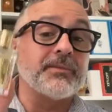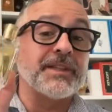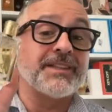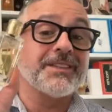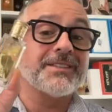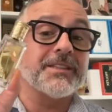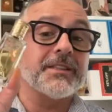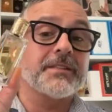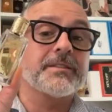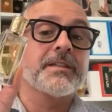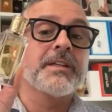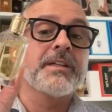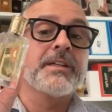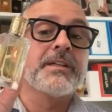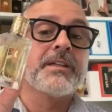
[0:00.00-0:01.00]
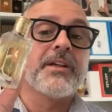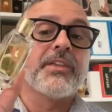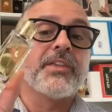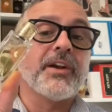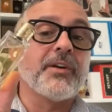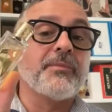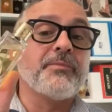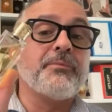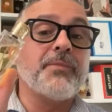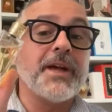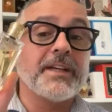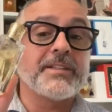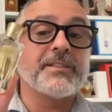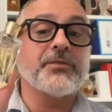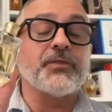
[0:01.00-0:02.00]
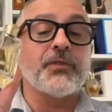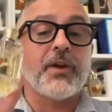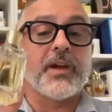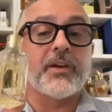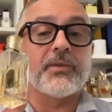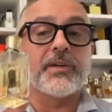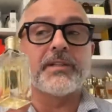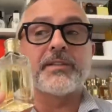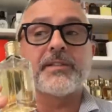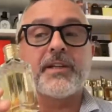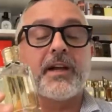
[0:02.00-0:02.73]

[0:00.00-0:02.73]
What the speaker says: but this is their best fragrance.